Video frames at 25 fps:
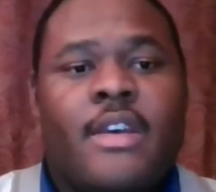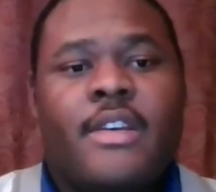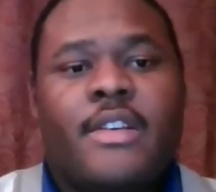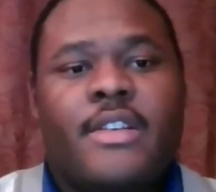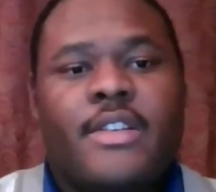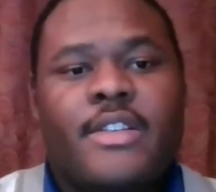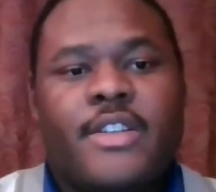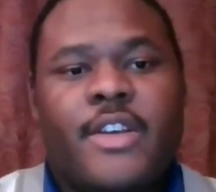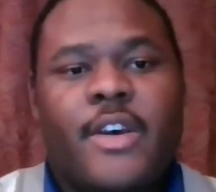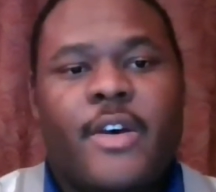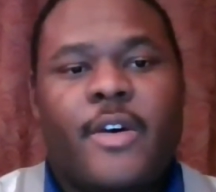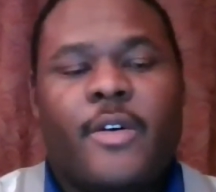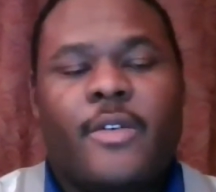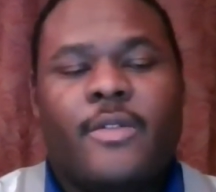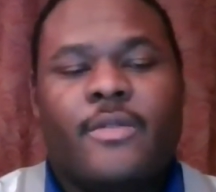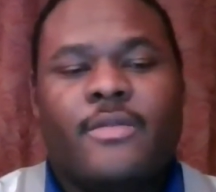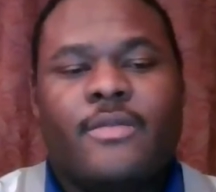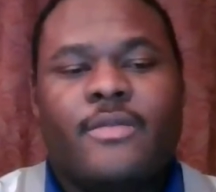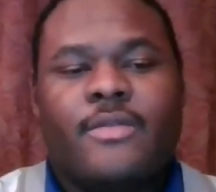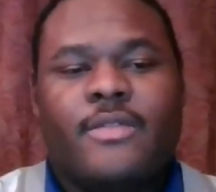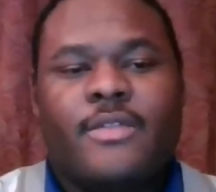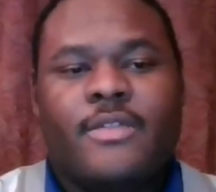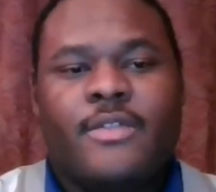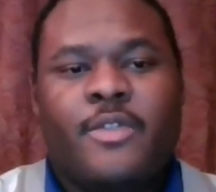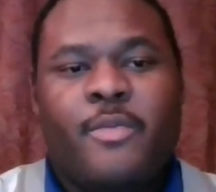So
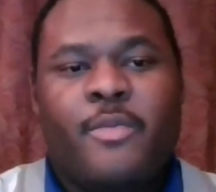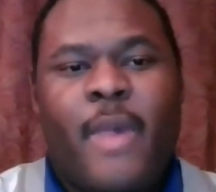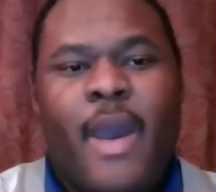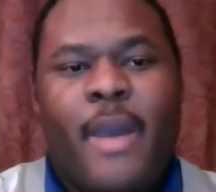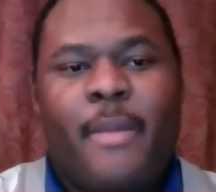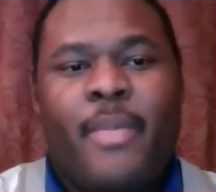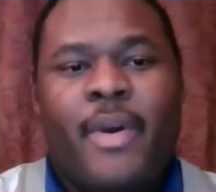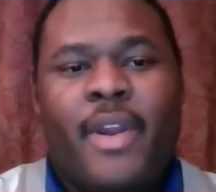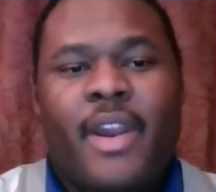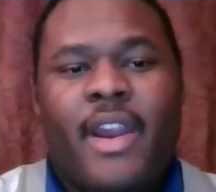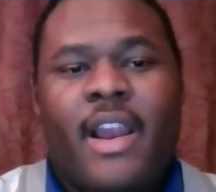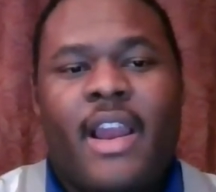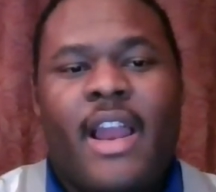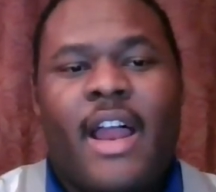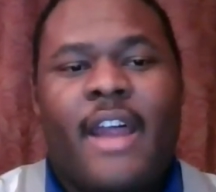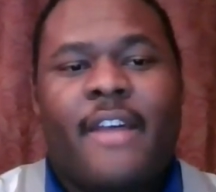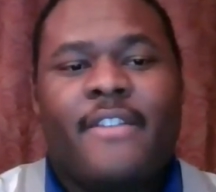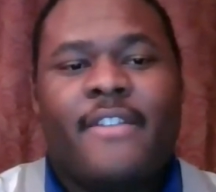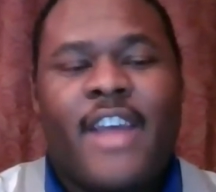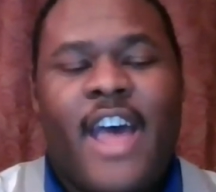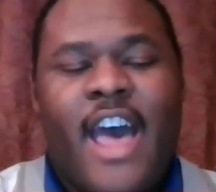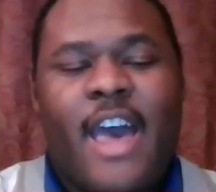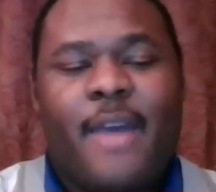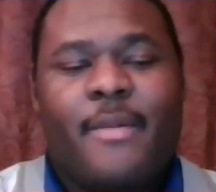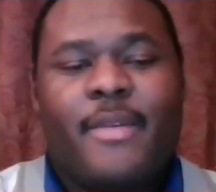you might put in a lot of
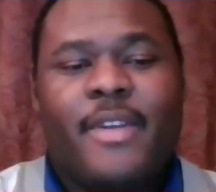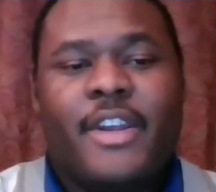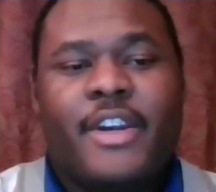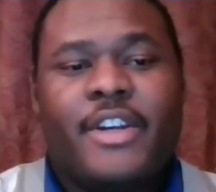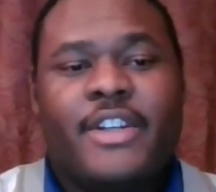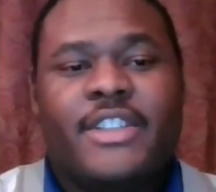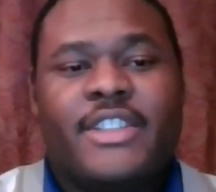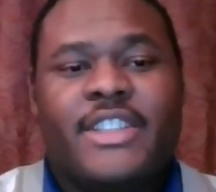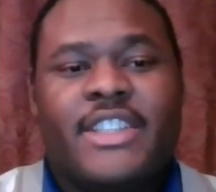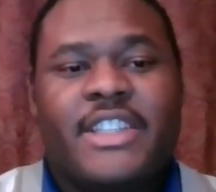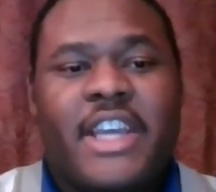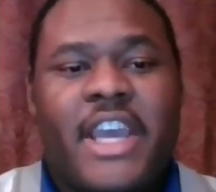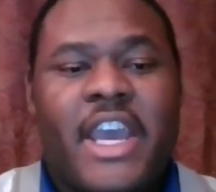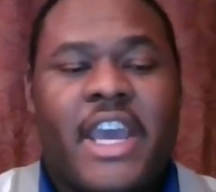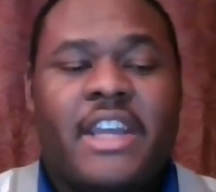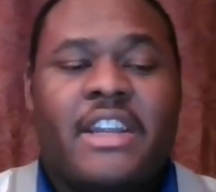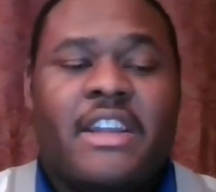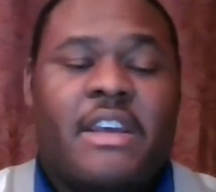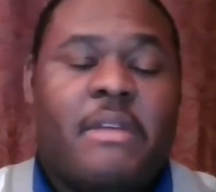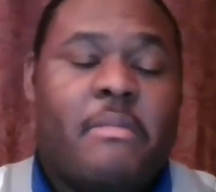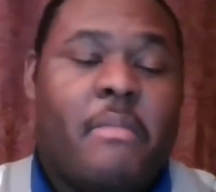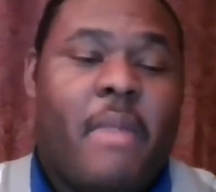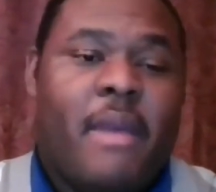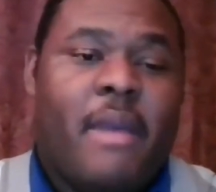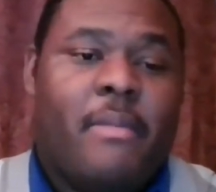time and energy, and
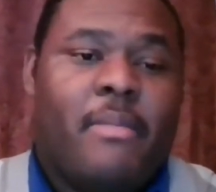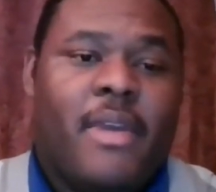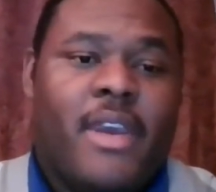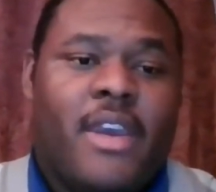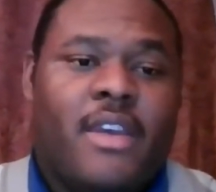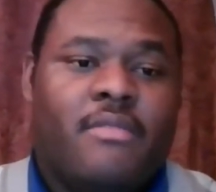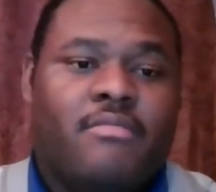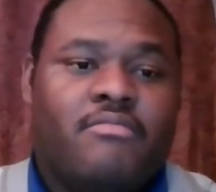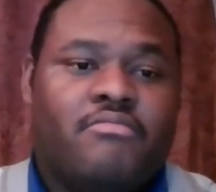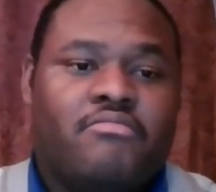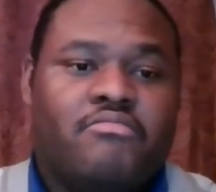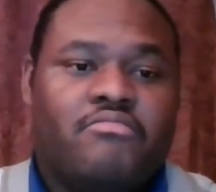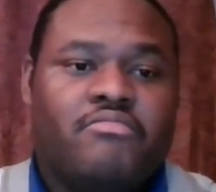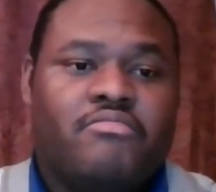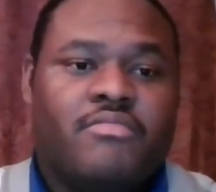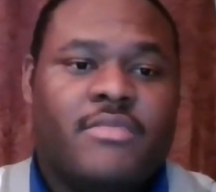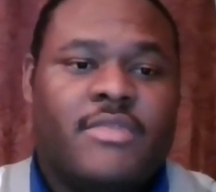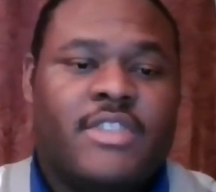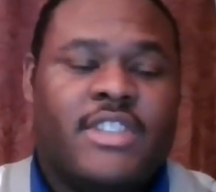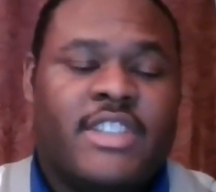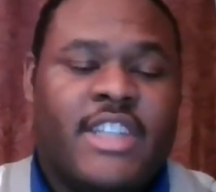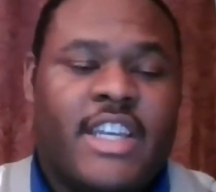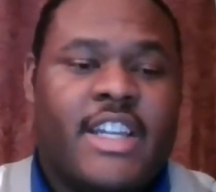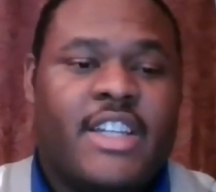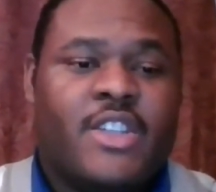it might be
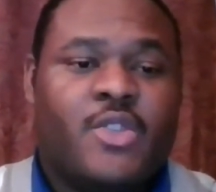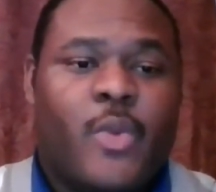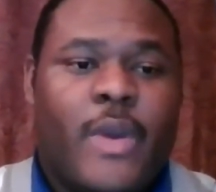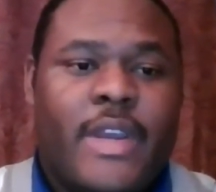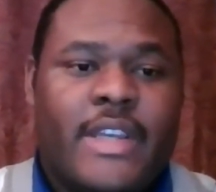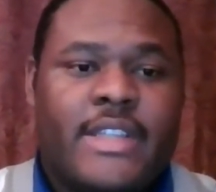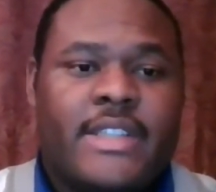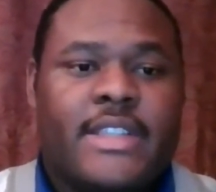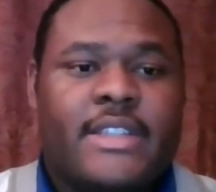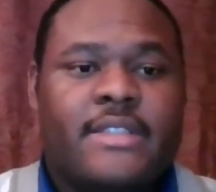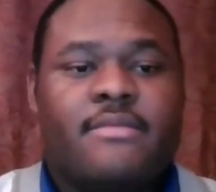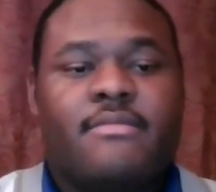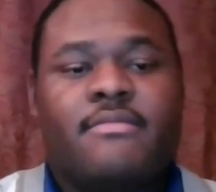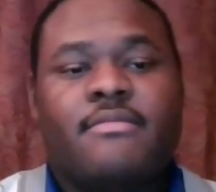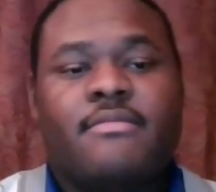seen as wasted.